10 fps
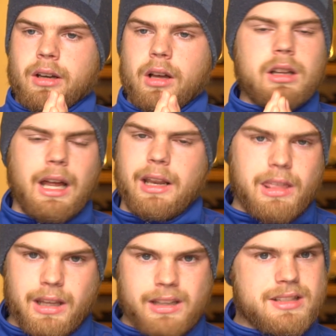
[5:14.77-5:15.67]
a lot of
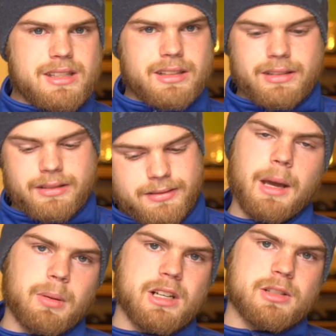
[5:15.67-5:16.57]
things.
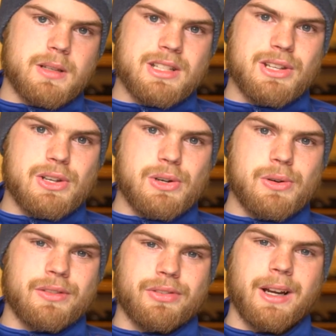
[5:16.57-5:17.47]
That brings me
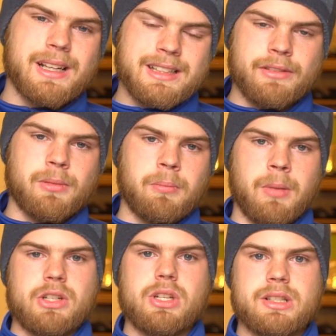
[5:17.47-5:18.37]
to finding different
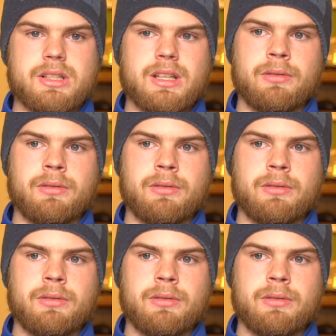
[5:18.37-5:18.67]
budgets.